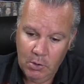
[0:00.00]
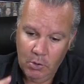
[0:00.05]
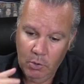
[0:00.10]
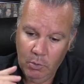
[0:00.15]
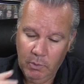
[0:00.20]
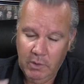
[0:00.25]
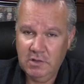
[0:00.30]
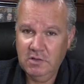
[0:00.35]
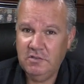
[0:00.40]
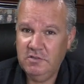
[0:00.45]

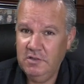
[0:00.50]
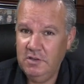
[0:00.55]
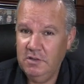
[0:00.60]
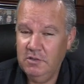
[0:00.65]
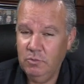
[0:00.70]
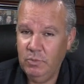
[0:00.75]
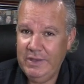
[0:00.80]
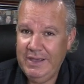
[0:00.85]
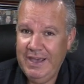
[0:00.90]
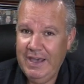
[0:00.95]
once
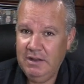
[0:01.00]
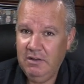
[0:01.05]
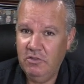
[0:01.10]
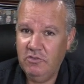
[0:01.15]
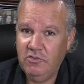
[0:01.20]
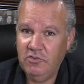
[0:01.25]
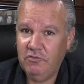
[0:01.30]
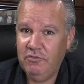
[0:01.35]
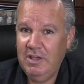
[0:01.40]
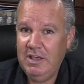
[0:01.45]
in, we
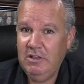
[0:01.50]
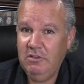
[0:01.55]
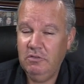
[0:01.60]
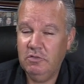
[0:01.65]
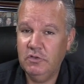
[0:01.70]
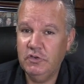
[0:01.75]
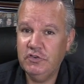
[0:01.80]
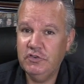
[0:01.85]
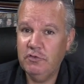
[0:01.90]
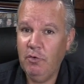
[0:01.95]
headed straight to
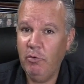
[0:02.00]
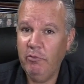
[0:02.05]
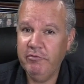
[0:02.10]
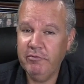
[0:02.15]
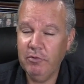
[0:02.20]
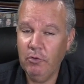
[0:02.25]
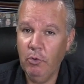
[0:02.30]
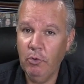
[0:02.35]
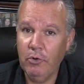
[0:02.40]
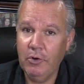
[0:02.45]
the show
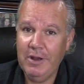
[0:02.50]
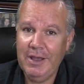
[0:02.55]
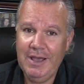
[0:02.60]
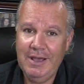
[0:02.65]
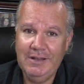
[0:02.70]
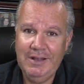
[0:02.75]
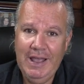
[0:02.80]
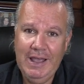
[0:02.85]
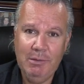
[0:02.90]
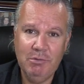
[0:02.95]
floor,
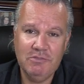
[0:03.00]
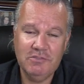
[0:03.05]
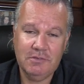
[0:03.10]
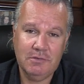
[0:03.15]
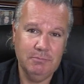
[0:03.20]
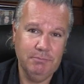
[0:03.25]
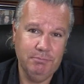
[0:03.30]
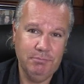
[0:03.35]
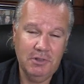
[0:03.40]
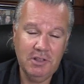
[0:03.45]
and I was
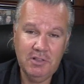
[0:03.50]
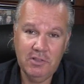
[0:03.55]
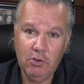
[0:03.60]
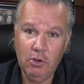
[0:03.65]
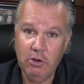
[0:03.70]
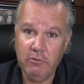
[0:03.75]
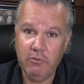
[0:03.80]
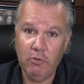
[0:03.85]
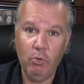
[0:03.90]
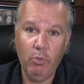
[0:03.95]
completely
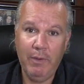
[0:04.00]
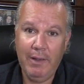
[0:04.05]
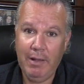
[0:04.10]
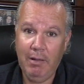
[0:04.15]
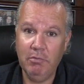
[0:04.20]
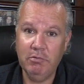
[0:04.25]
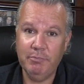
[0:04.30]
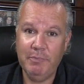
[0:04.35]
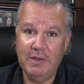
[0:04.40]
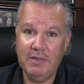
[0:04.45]

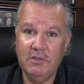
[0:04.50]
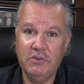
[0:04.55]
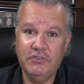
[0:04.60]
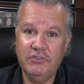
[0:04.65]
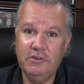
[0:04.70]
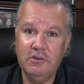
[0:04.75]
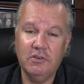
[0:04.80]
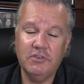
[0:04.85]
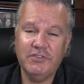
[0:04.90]
overwhelmed by the sheer